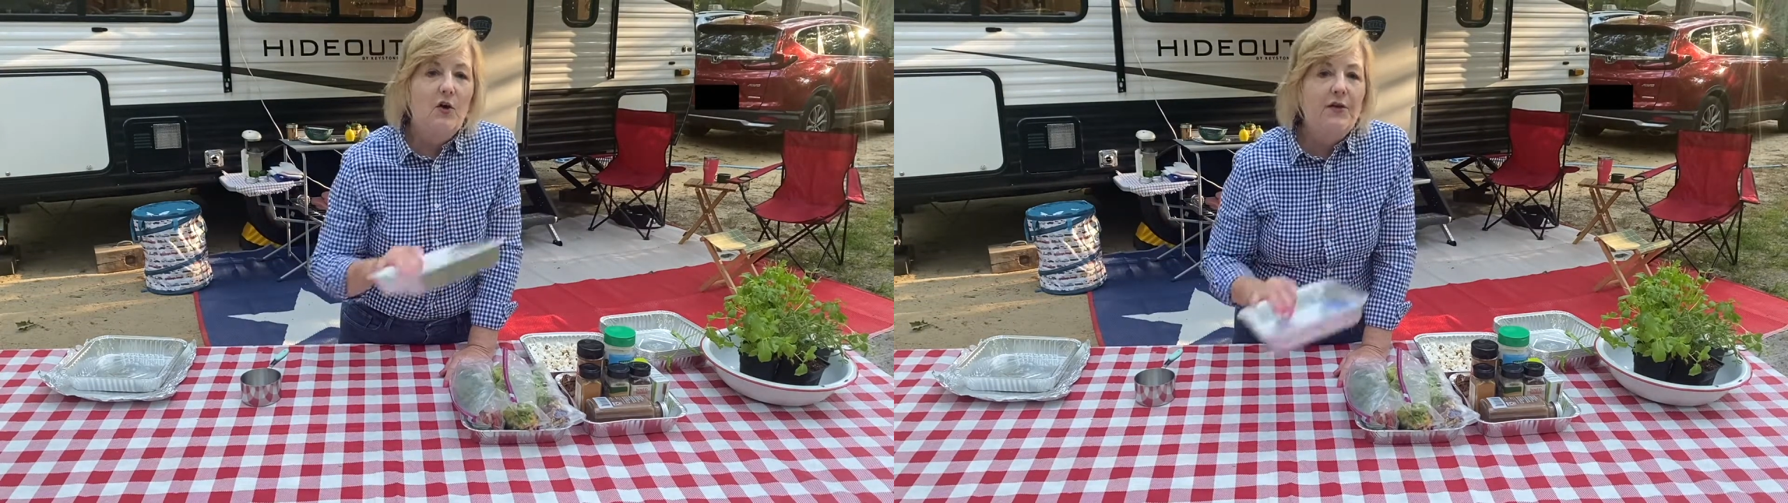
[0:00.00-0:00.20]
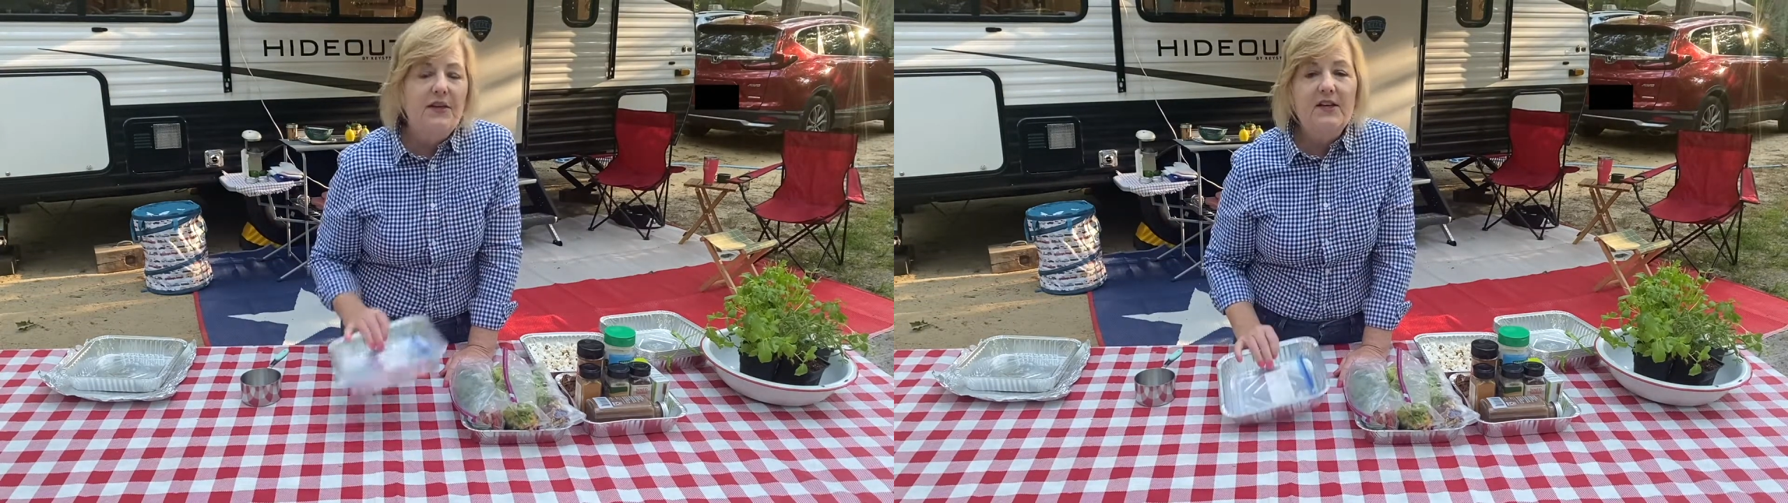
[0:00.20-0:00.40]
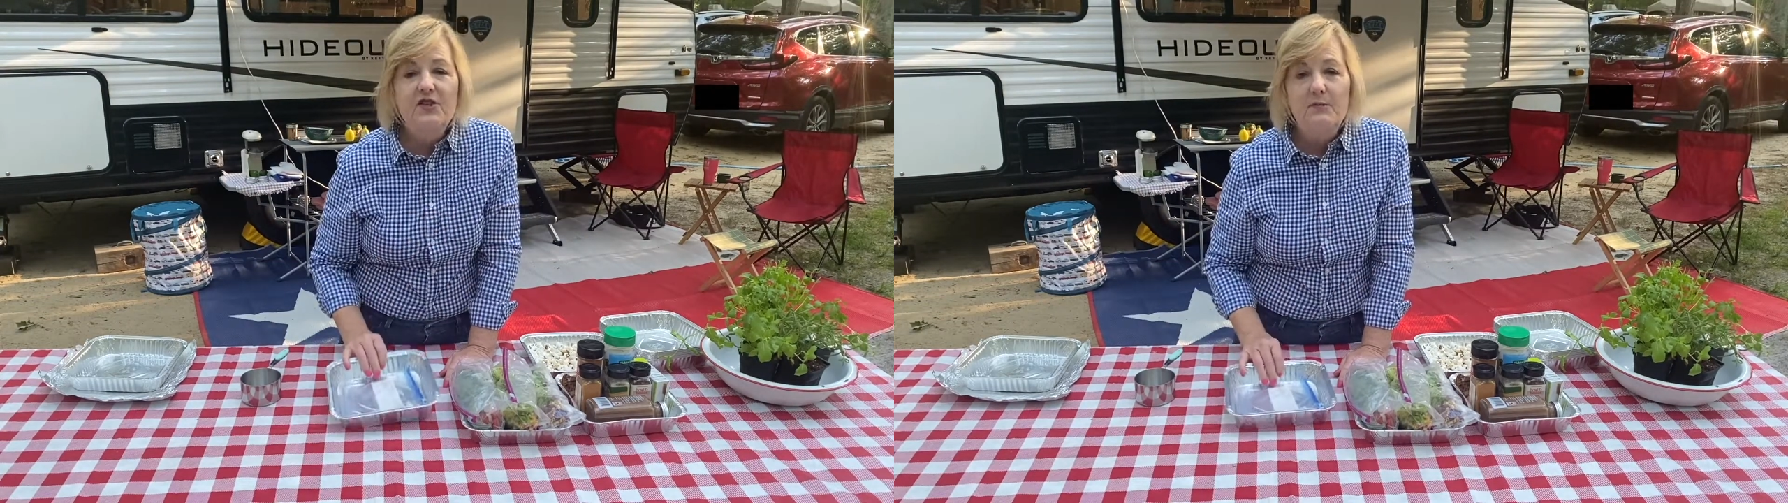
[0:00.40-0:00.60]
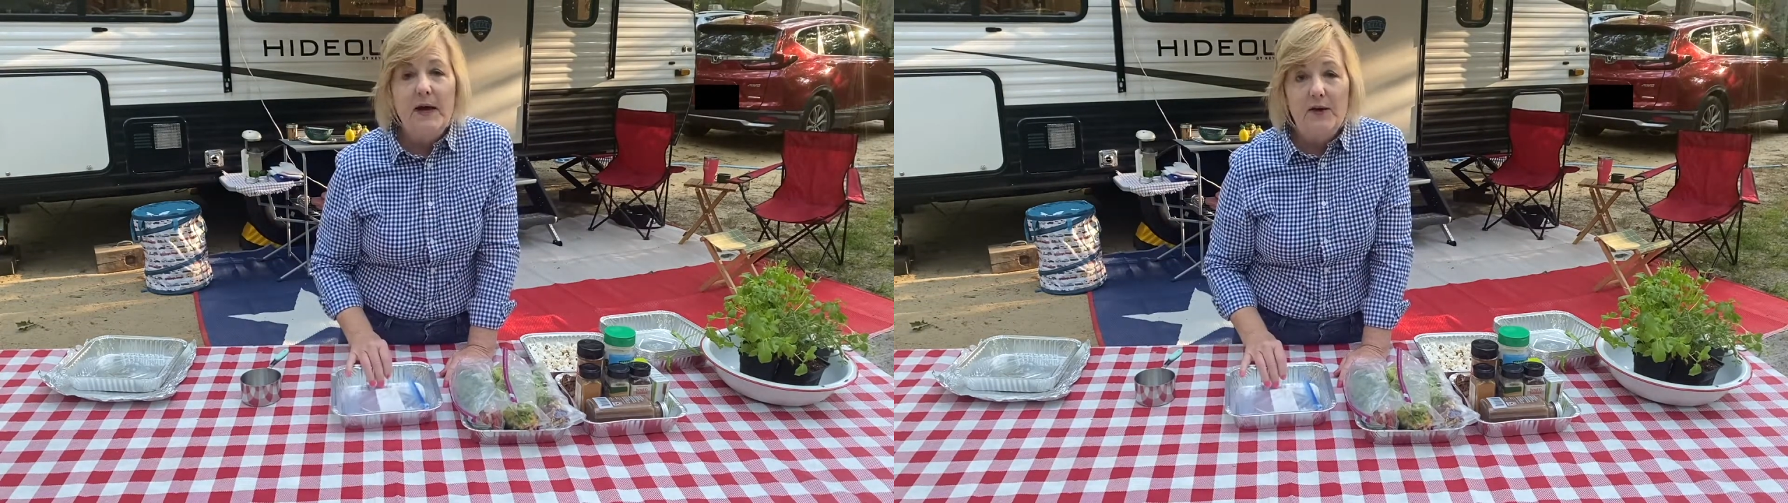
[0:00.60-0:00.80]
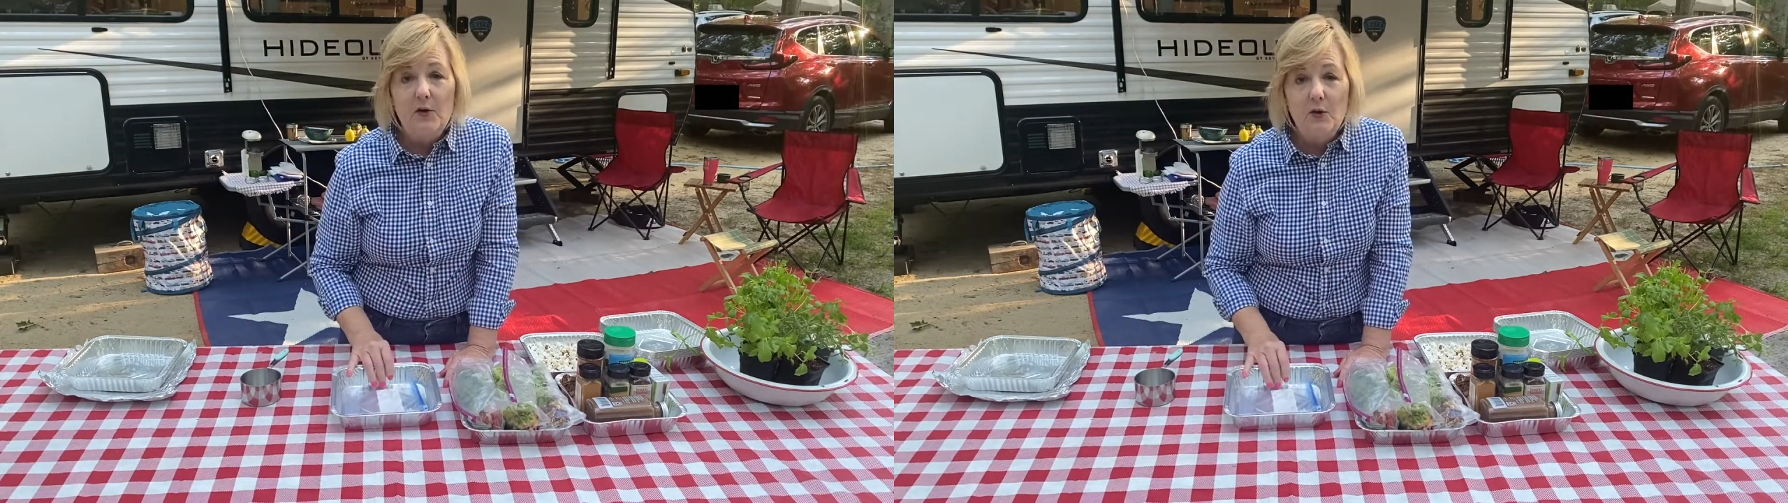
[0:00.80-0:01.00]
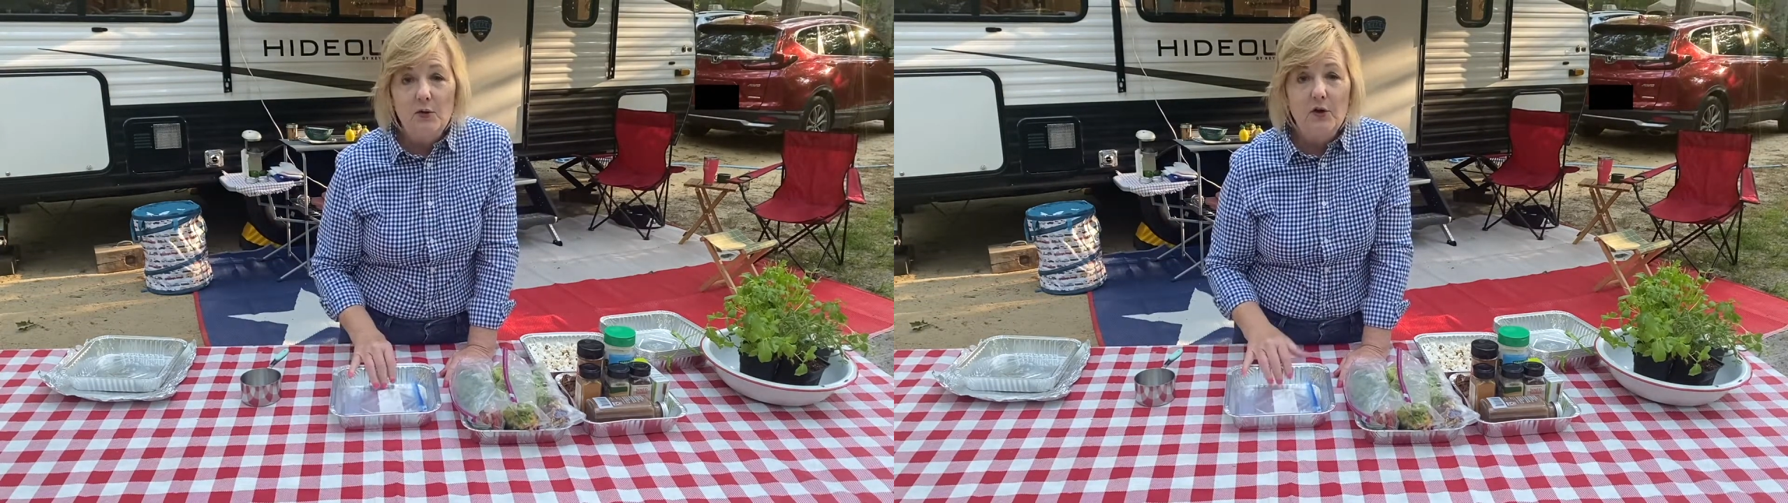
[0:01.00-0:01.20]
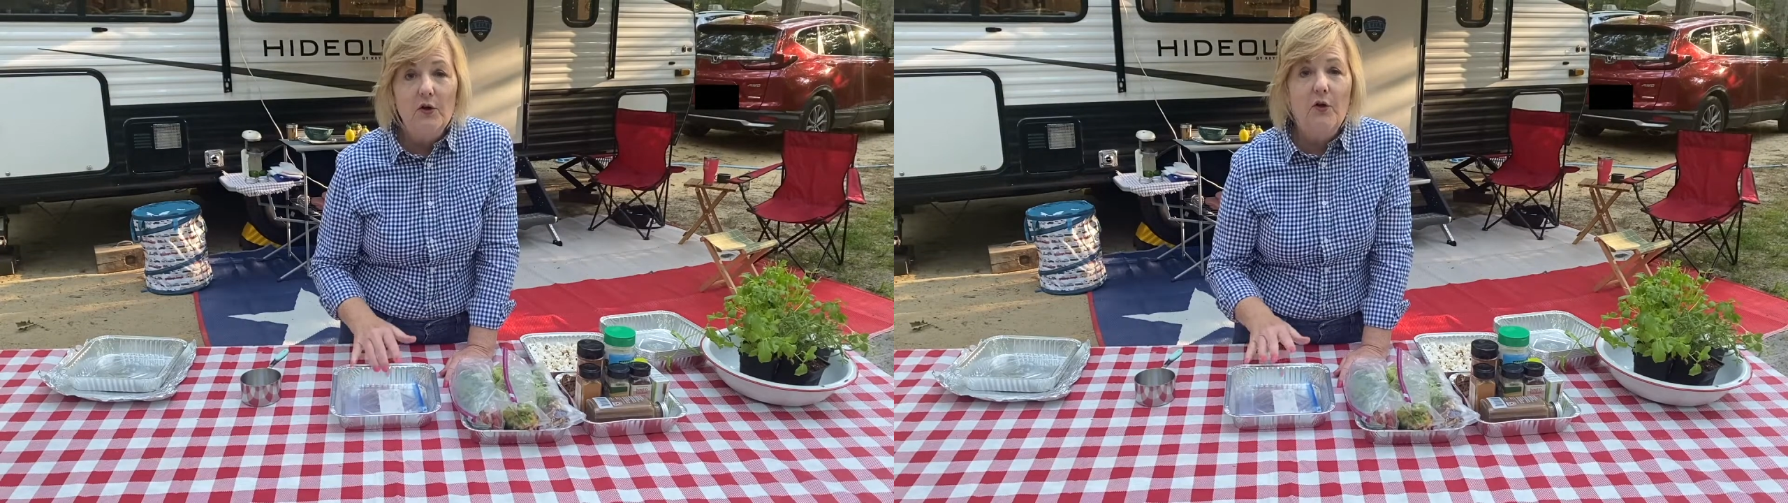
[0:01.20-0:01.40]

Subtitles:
thing to my cooler